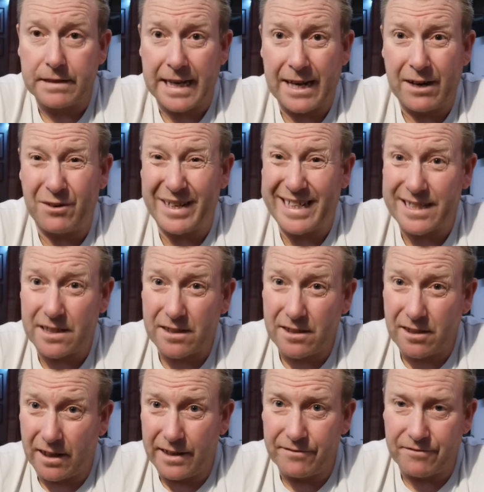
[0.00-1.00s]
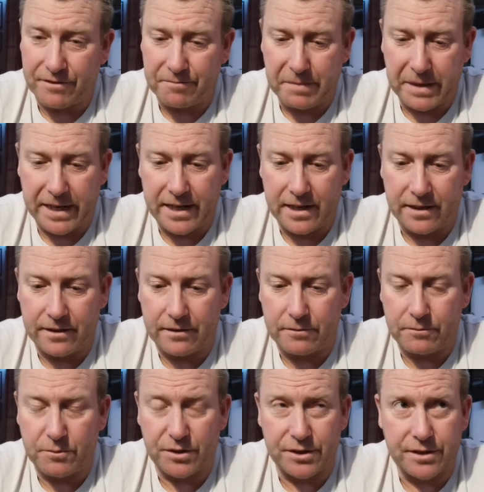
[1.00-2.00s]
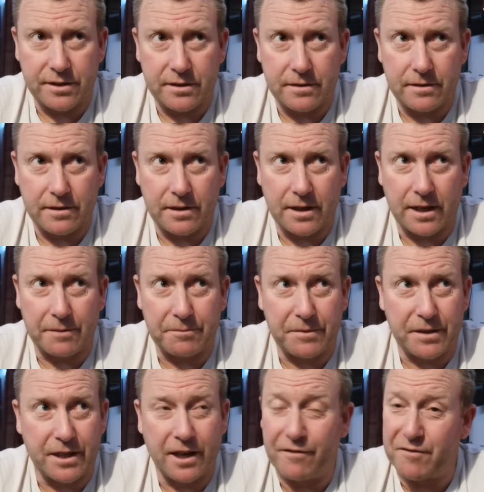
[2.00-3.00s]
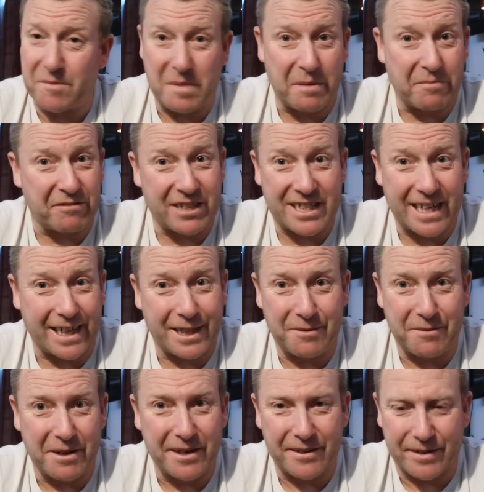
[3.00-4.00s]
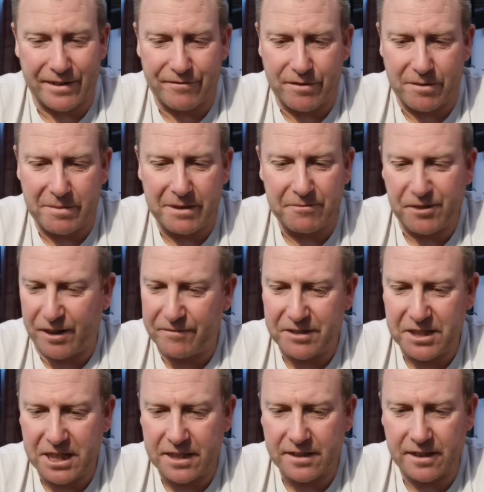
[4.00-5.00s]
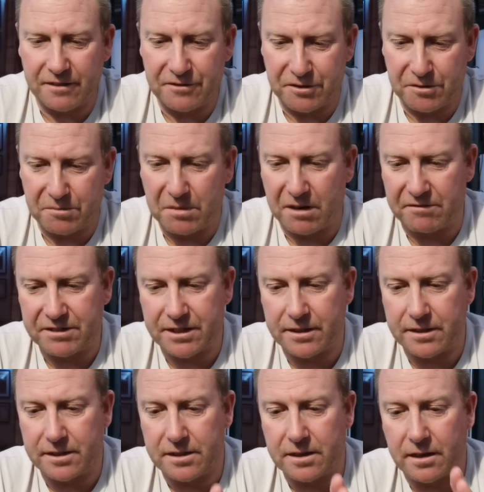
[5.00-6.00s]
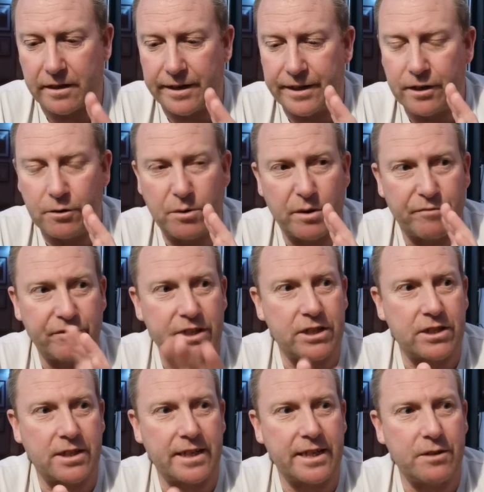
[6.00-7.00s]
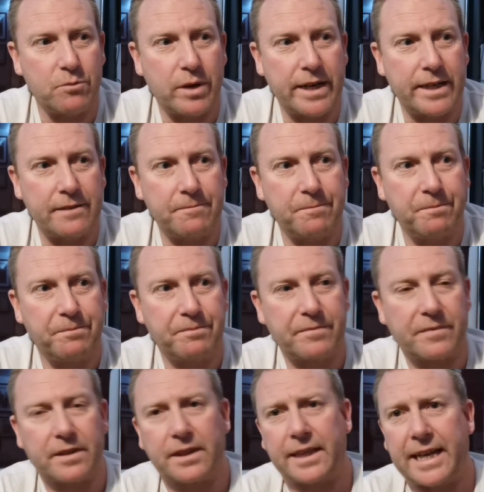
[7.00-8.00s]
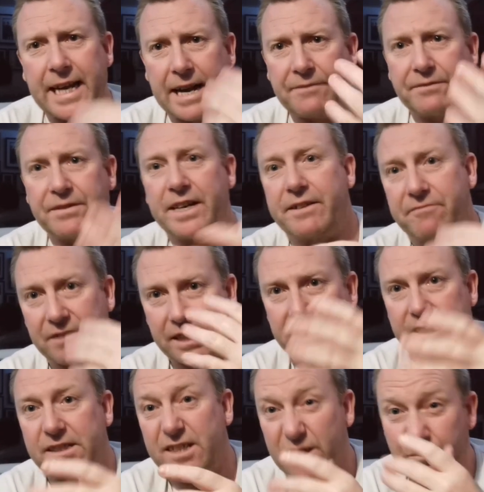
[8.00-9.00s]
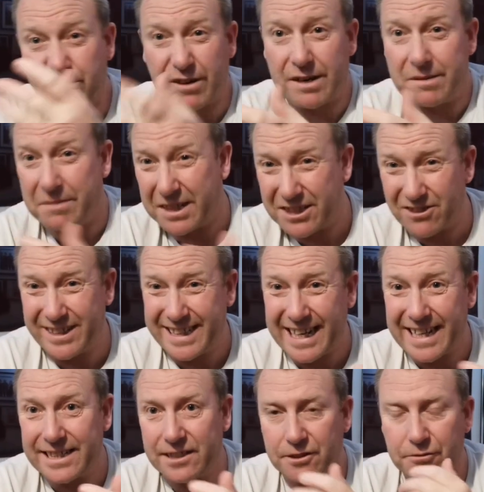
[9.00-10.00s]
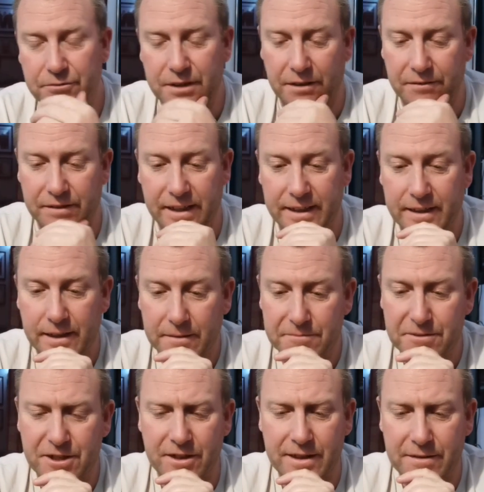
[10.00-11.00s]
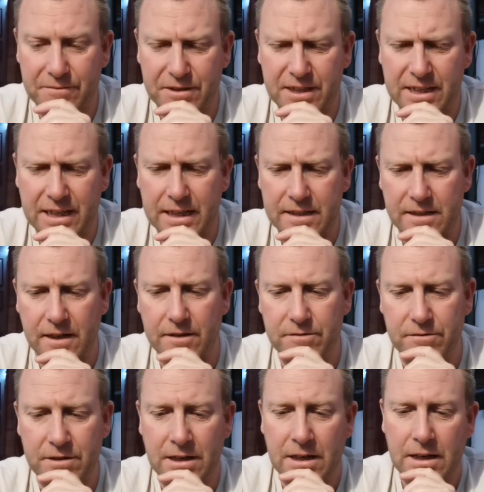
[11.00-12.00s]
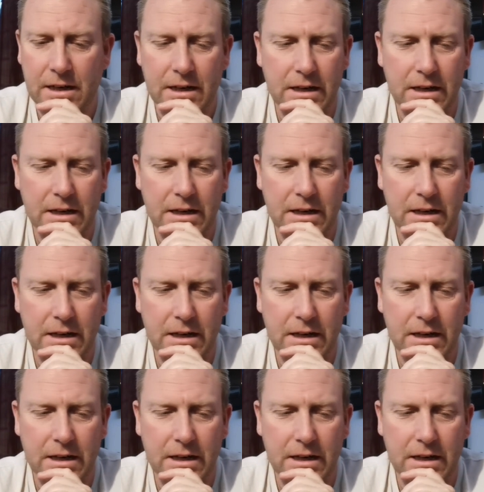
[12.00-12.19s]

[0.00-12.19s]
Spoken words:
Now it's time for a beer that was, I can't remember exactly where I got it from. It was either Tesco's or Morrison's. I know originally when they have their releases pretty much identical, don't they? I'm certain it was Tesco's.